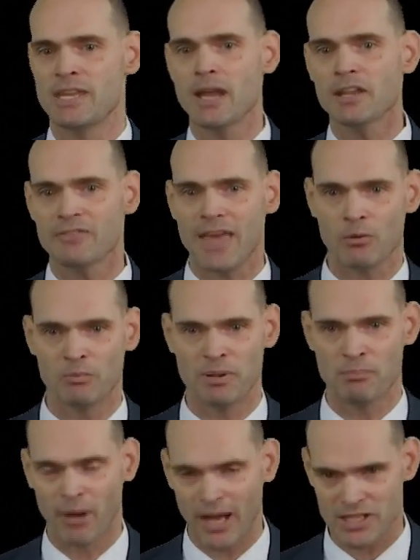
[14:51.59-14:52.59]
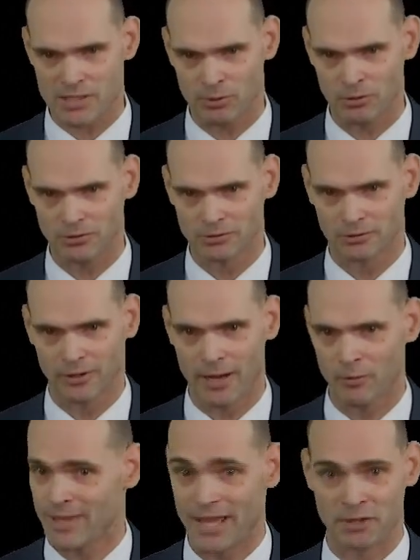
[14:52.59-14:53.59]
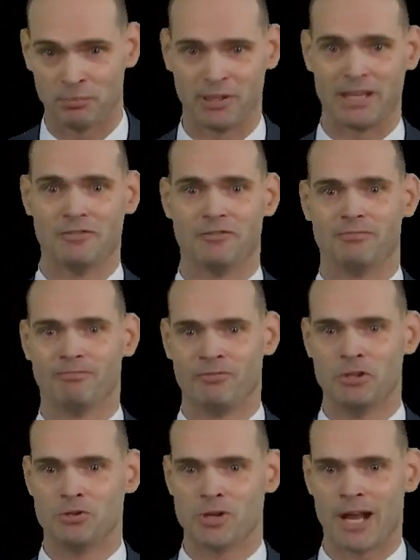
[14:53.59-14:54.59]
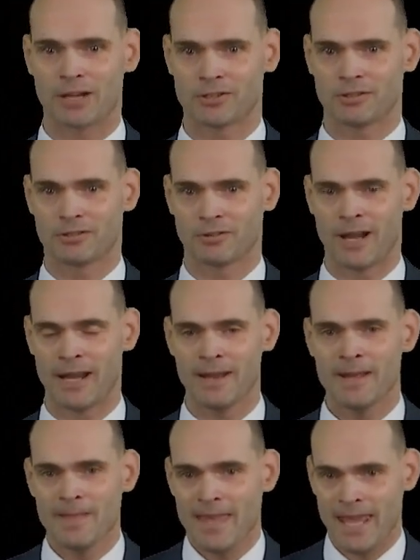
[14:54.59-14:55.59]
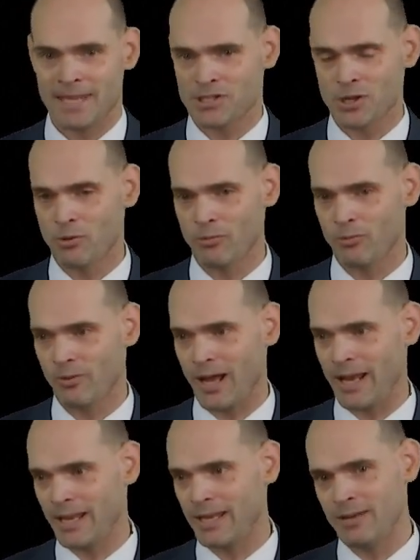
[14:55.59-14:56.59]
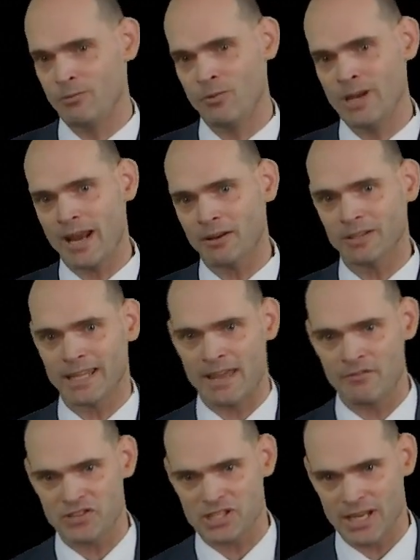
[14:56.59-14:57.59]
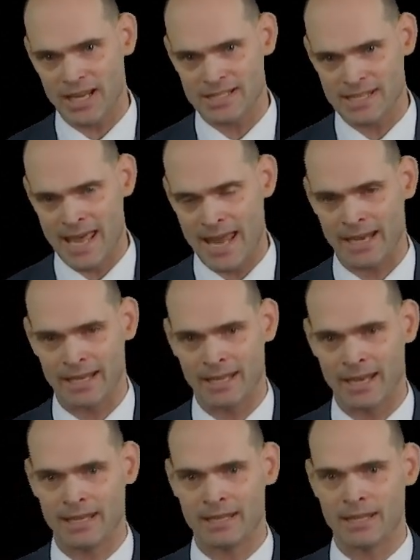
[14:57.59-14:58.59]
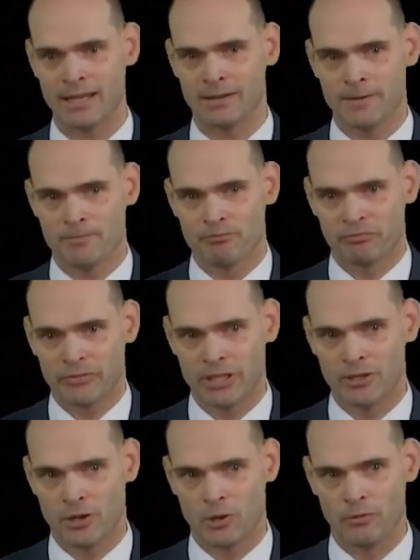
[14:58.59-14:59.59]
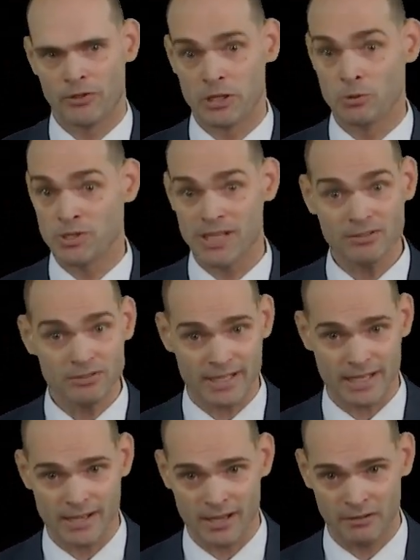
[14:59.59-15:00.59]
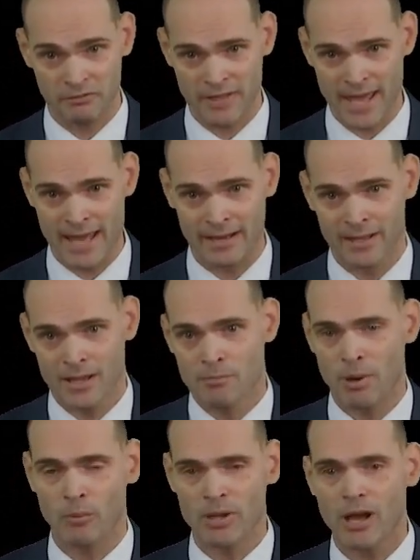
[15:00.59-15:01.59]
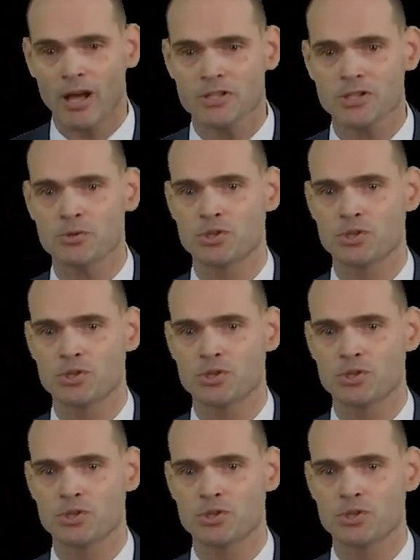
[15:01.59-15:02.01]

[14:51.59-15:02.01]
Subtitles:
none of that would be possible, right, without the plain view doctrine, right? And so we not only emphasize that and the, the utility of that, but we also